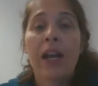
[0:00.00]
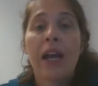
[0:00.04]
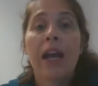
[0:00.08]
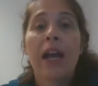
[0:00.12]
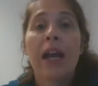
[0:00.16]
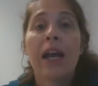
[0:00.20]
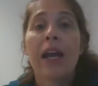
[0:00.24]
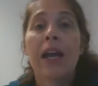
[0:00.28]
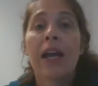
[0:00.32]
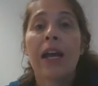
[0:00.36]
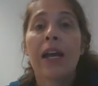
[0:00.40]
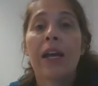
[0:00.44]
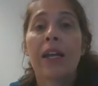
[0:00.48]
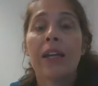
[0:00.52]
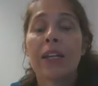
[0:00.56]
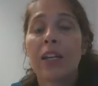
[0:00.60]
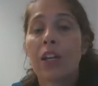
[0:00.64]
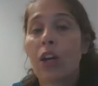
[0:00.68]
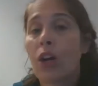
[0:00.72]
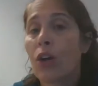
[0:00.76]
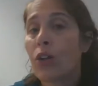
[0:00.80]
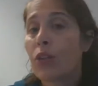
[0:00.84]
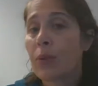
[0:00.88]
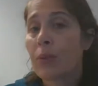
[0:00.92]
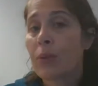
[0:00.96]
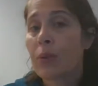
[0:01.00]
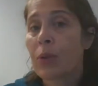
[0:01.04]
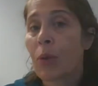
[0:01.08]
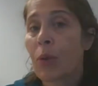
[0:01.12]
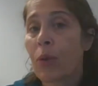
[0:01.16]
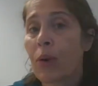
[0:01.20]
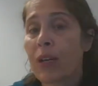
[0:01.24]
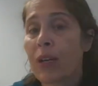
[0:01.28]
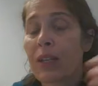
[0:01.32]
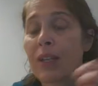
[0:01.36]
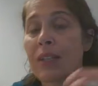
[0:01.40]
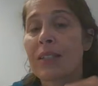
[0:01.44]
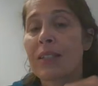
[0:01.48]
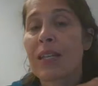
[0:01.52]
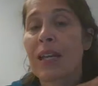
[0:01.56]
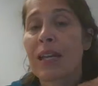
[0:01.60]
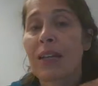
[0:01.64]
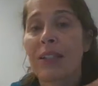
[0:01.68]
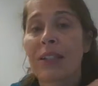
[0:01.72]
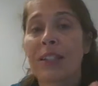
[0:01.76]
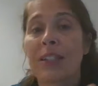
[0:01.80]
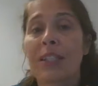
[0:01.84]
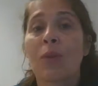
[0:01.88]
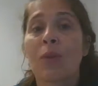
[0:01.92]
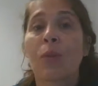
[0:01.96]
And he goes up to Gordy and he's like,
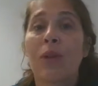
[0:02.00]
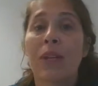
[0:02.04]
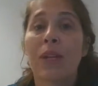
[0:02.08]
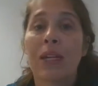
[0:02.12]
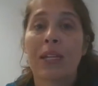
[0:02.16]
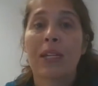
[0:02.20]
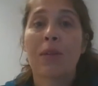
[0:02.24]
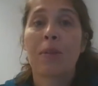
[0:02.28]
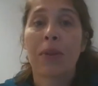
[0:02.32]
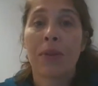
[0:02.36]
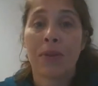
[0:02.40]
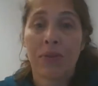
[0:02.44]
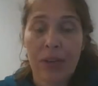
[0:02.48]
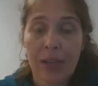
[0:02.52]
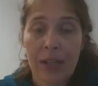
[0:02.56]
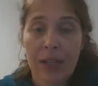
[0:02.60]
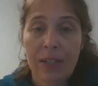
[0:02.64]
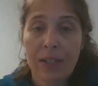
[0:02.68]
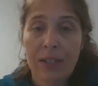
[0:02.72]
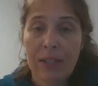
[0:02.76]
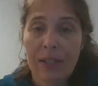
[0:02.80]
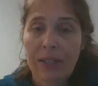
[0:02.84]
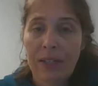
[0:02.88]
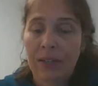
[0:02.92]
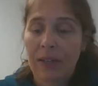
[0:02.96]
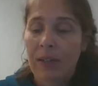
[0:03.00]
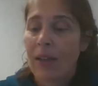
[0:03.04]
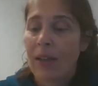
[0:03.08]
listen, we need to be friends.